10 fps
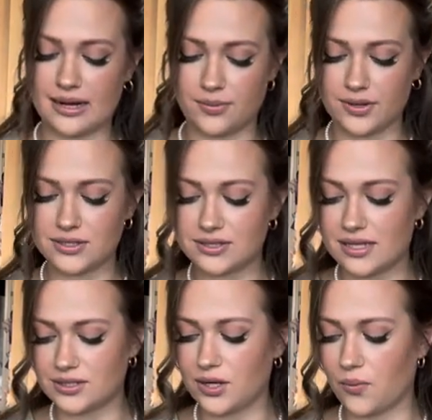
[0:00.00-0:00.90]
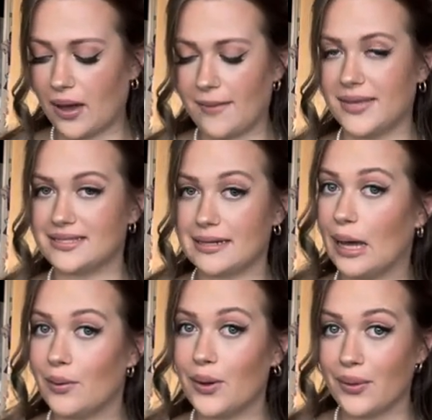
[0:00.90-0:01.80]
because there's no way I'm missing
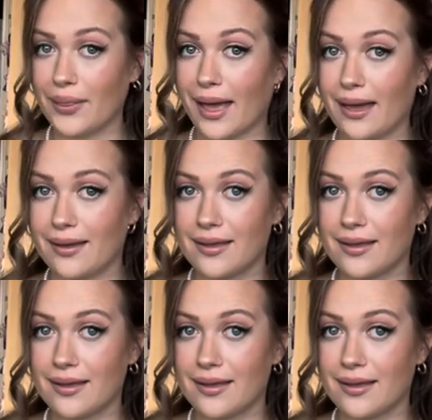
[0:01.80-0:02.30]
out on that